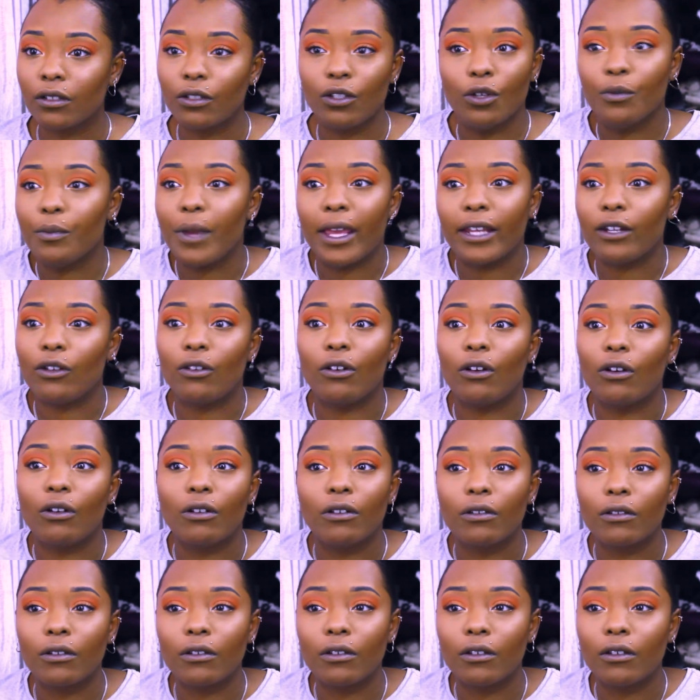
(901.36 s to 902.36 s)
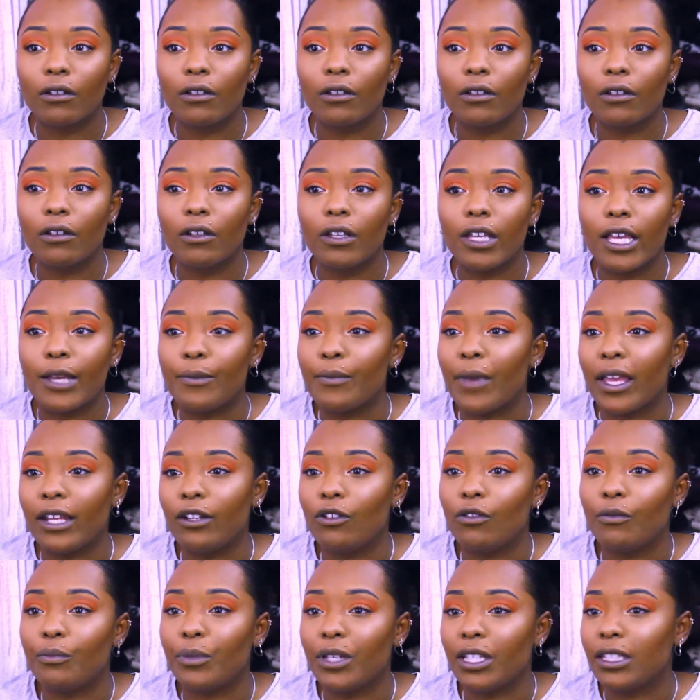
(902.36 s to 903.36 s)
You may not. It may
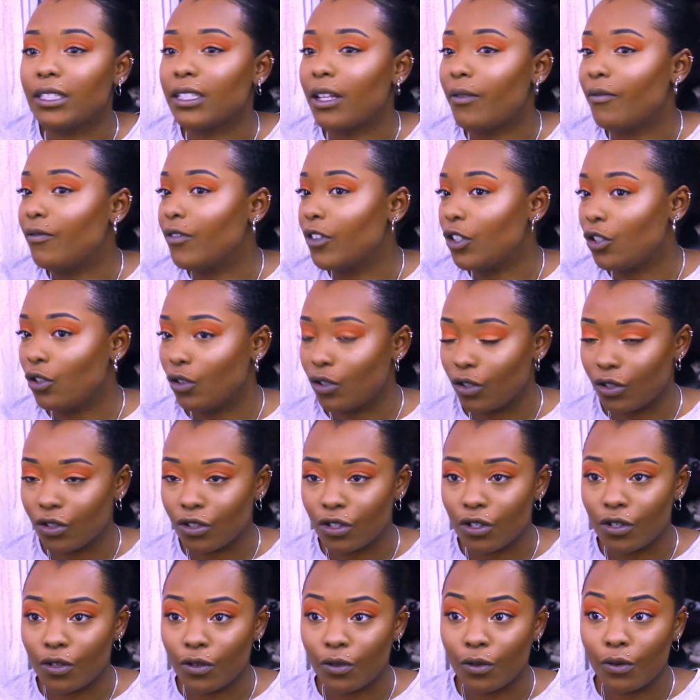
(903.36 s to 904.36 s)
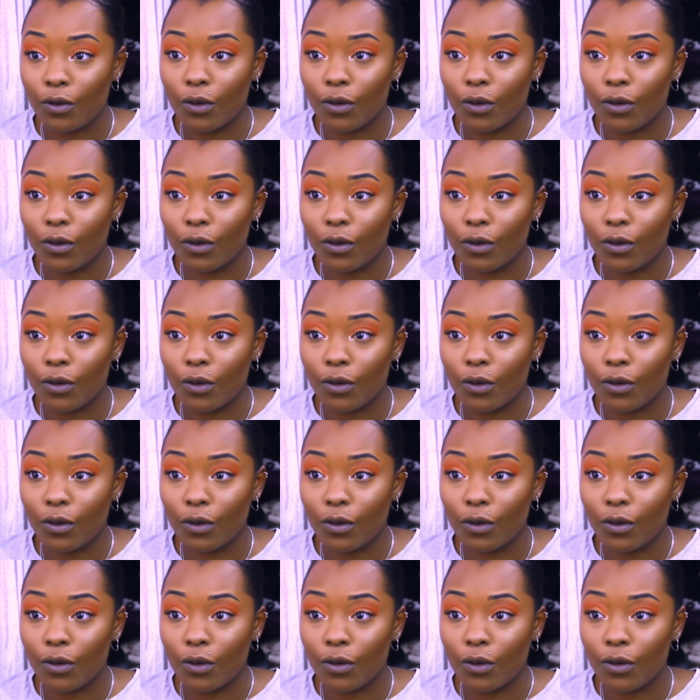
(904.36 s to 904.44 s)
not be something you can do.